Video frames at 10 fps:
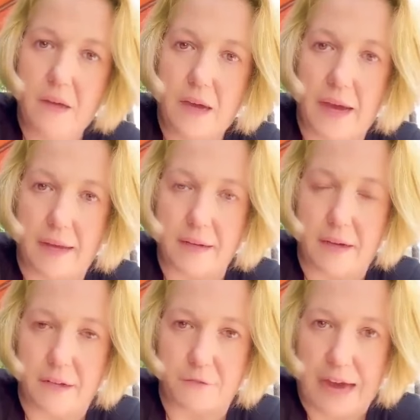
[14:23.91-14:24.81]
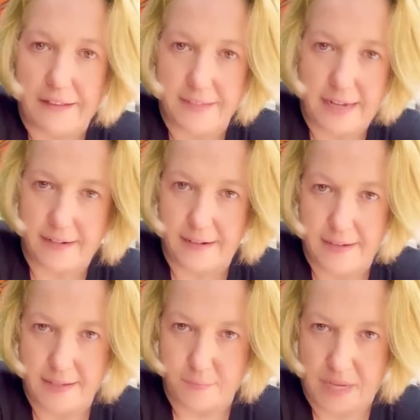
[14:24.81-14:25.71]
had validated
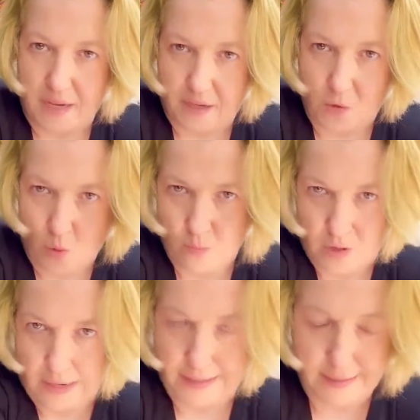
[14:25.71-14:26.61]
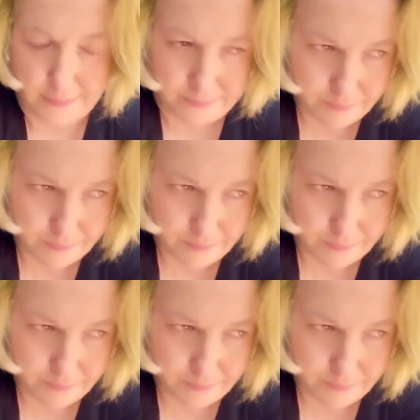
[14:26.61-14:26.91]
as being normalized